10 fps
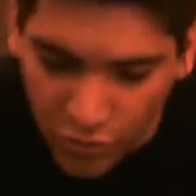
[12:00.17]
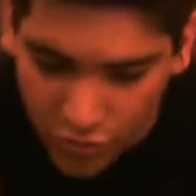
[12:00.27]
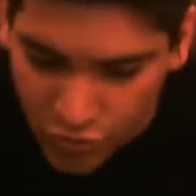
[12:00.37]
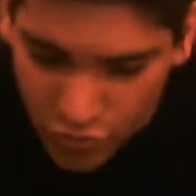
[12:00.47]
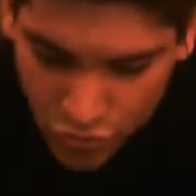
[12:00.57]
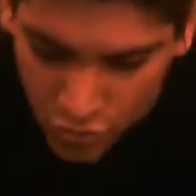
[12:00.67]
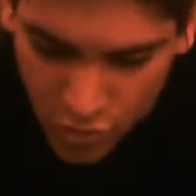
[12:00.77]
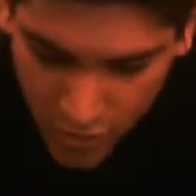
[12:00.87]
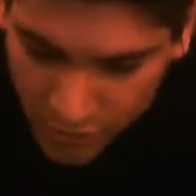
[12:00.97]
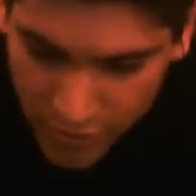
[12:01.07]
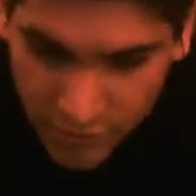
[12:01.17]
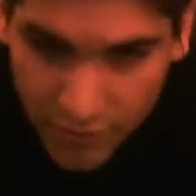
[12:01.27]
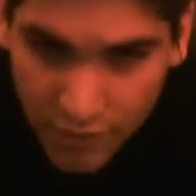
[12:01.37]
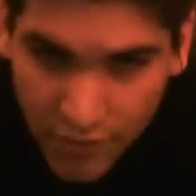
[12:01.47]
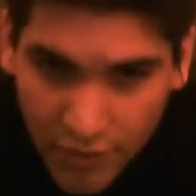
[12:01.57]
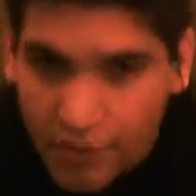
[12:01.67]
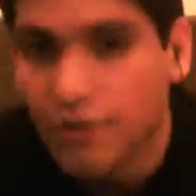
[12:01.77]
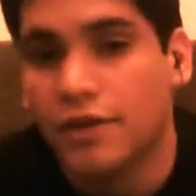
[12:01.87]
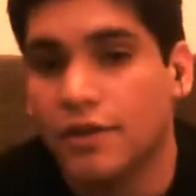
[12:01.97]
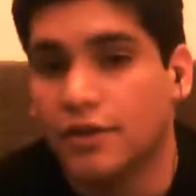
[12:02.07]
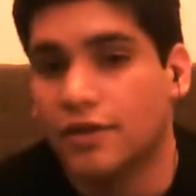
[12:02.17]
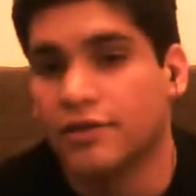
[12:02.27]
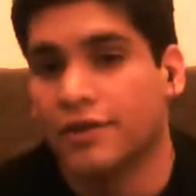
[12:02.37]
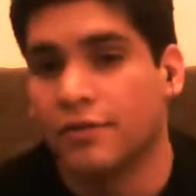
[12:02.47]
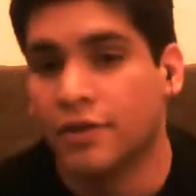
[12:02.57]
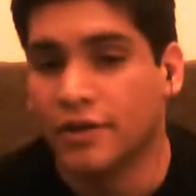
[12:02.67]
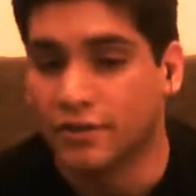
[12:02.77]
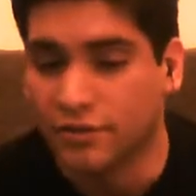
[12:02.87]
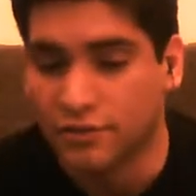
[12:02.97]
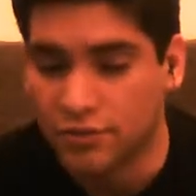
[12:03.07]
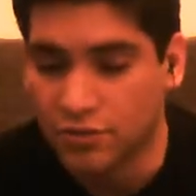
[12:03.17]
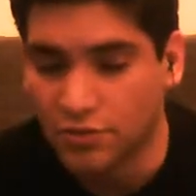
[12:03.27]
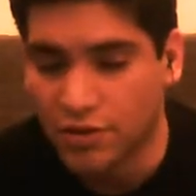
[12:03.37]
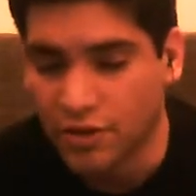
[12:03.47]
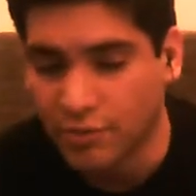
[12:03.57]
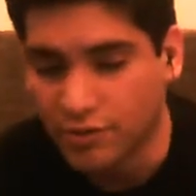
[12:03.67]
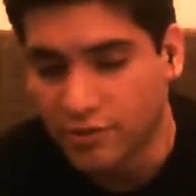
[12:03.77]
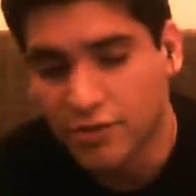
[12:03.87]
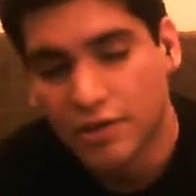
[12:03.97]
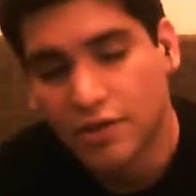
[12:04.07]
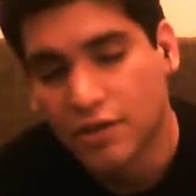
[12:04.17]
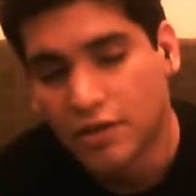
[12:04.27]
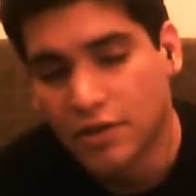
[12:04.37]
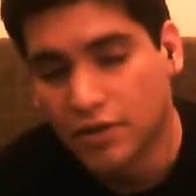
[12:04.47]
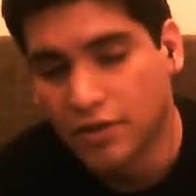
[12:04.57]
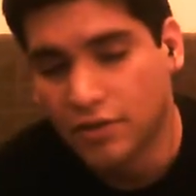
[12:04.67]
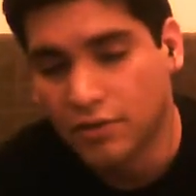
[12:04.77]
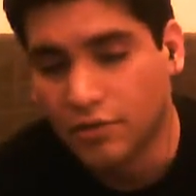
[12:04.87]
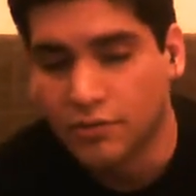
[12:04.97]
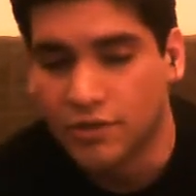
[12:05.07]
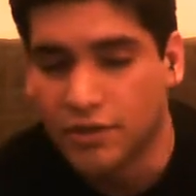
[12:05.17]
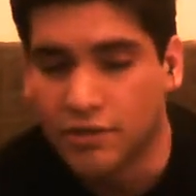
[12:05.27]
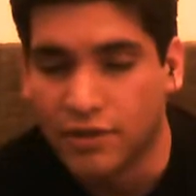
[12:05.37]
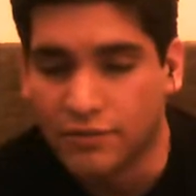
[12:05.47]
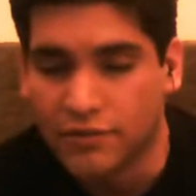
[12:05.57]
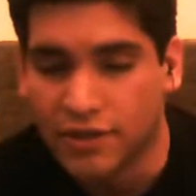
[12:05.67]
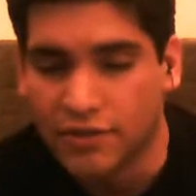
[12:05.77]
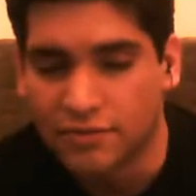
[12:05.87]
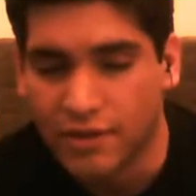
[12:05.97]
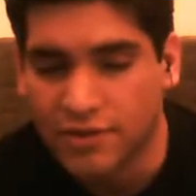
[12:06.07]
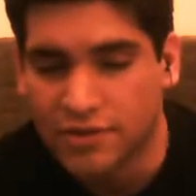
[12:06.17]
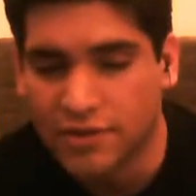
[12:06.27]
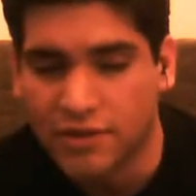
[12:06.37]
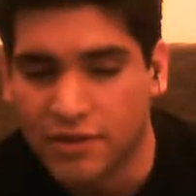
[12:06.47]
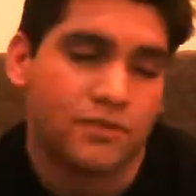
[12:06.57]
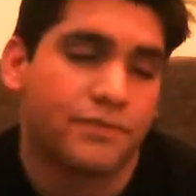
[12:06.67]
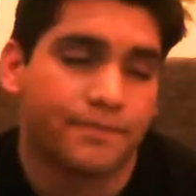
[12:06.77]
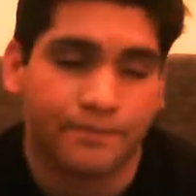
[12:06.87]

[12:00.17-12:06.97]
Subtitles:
no, you keep it. Not anyone else, you keep it. So then, after that, Sebastian and